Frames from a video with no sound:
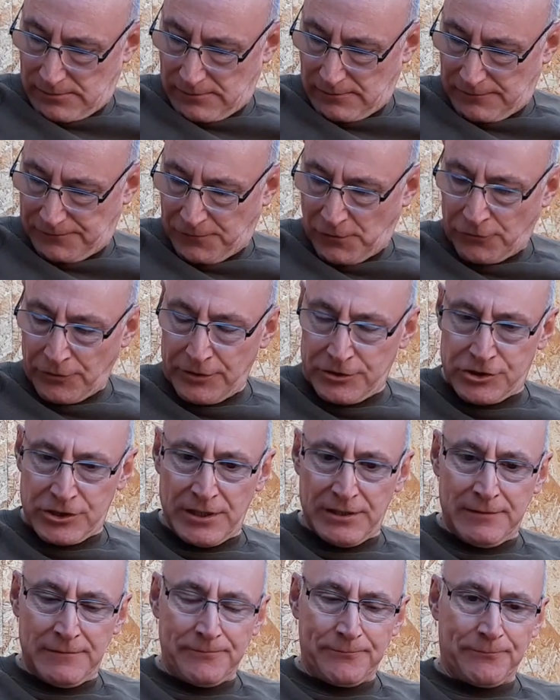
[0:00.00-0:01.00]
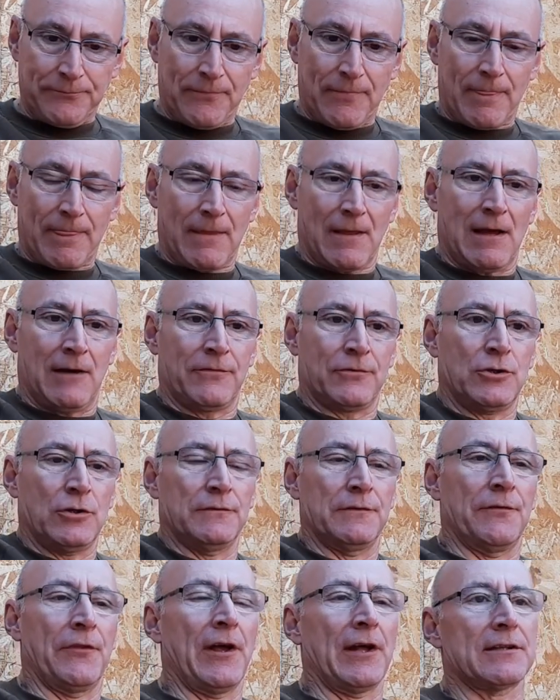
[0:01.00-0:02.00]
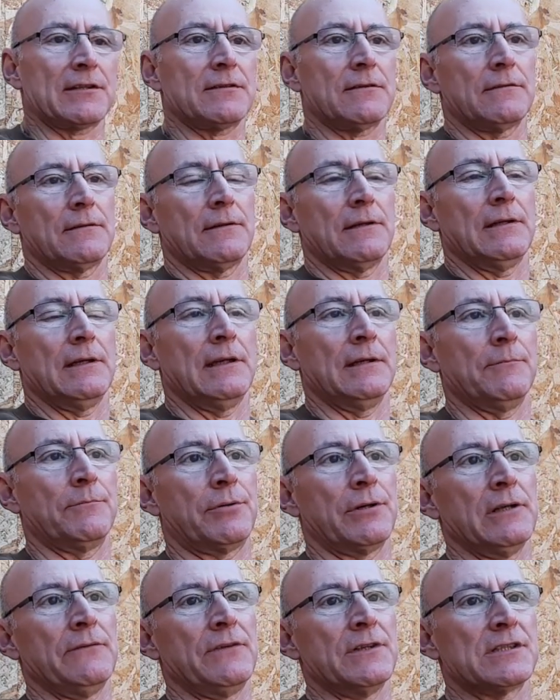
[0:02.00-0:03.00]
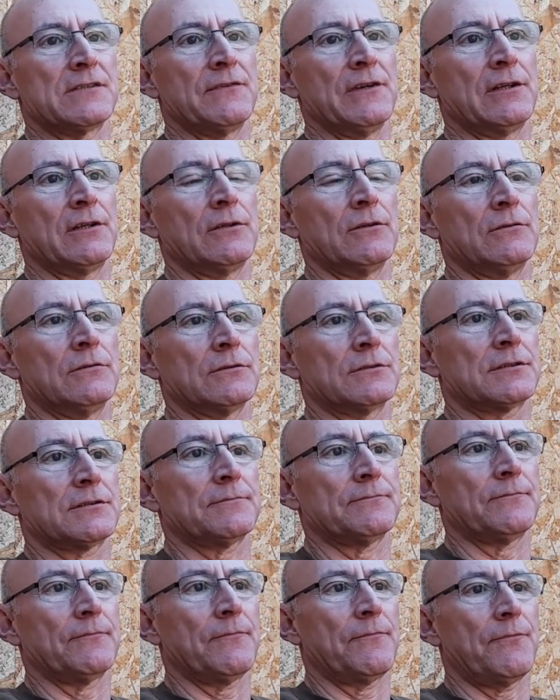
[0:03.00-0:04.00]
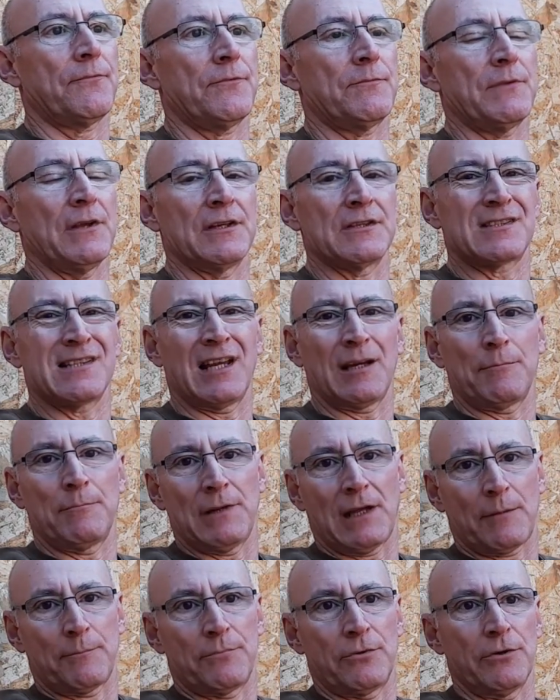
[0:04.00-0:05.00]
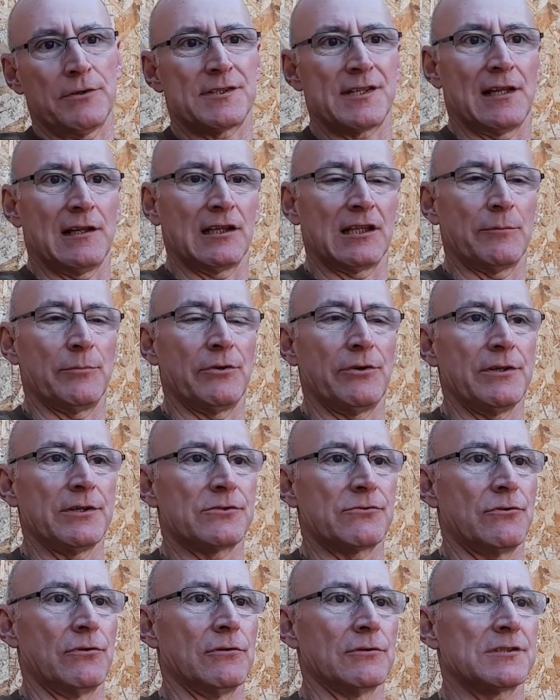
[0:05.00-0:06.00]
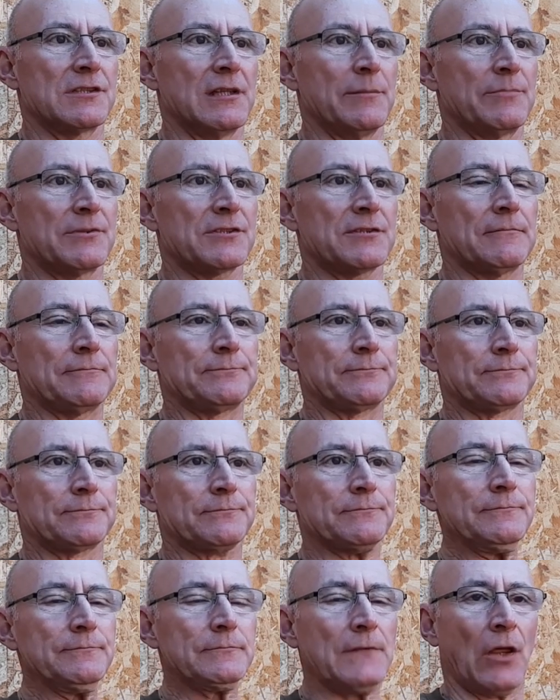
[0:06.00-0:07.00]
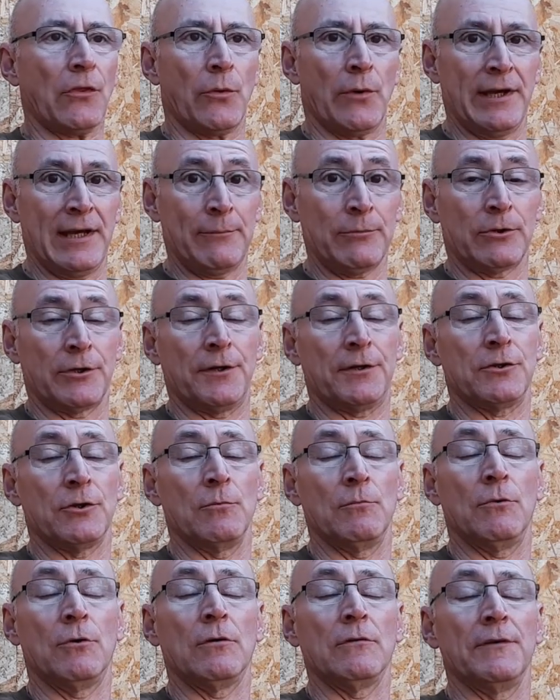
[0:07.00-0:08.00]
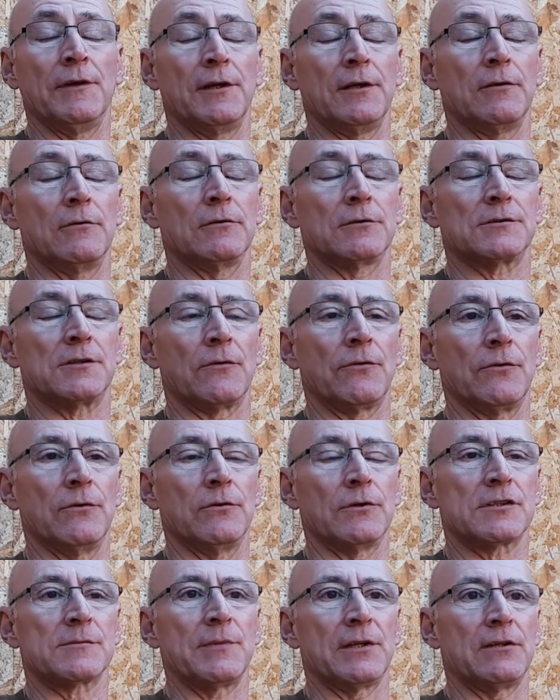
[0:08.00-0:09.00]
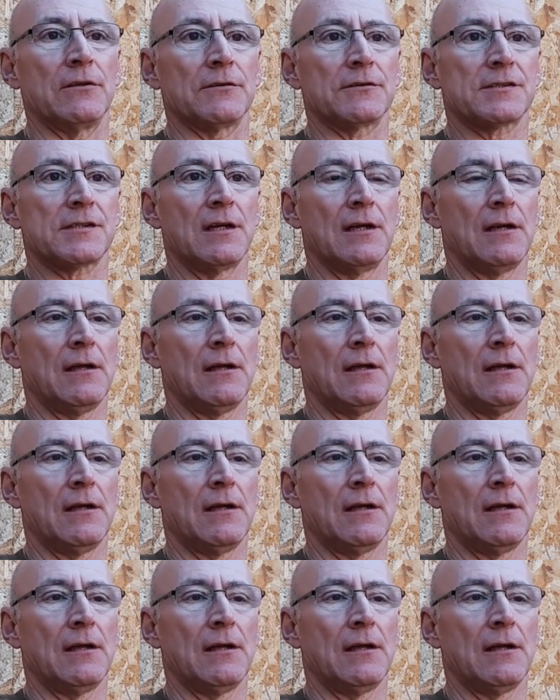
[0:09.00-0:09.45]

Foraging, I've covered that in previous videos. Things like blackberries, elderberries, rosehips. Although I am going to do more videos on those because,